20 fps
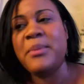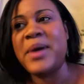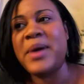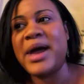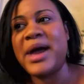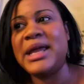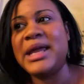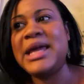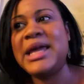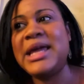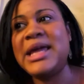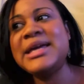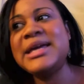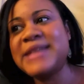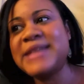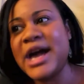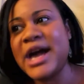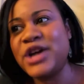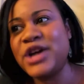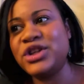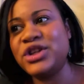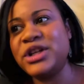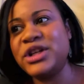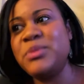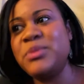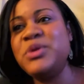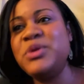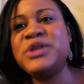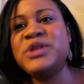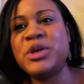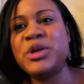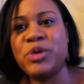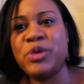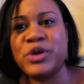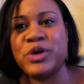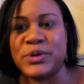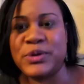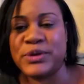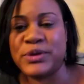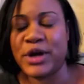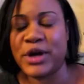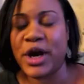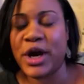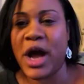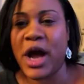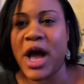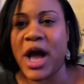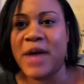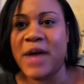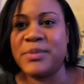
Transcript: but he is actually a music producer,